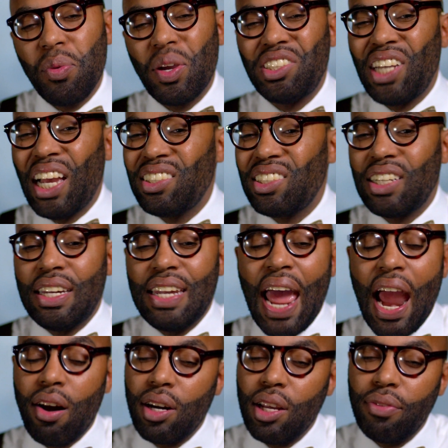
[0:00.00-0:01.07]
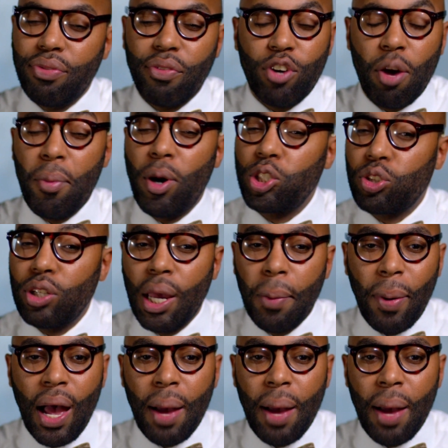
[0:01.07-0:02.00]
We are changing the narrative of commercial hip